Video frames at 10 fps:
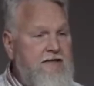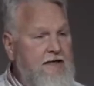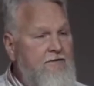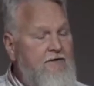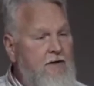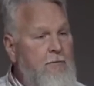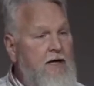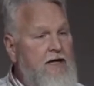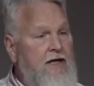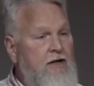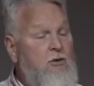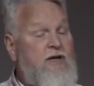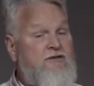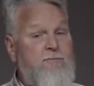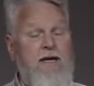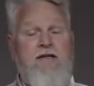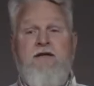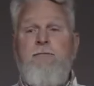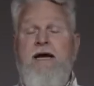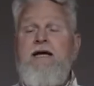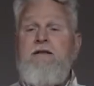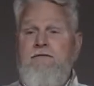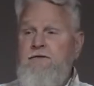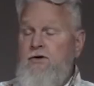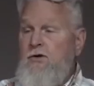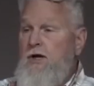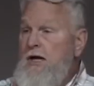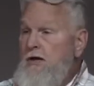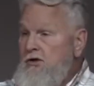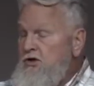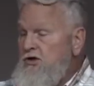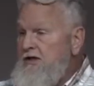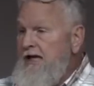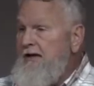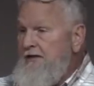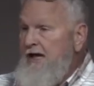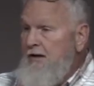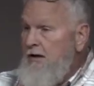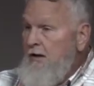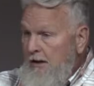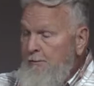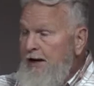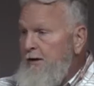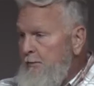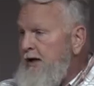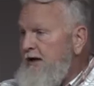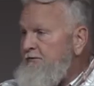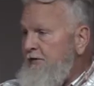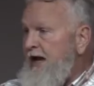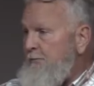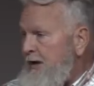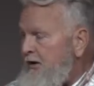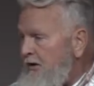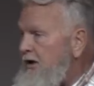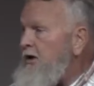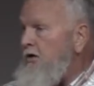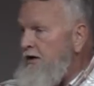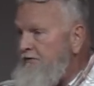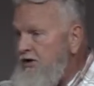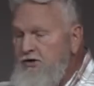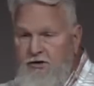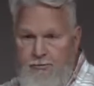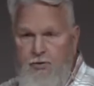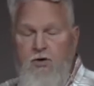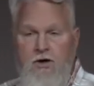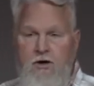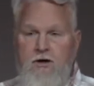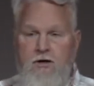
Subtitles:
even the money you would have spent to make the food, you should take that amount of money for that meal and go give it to the poor.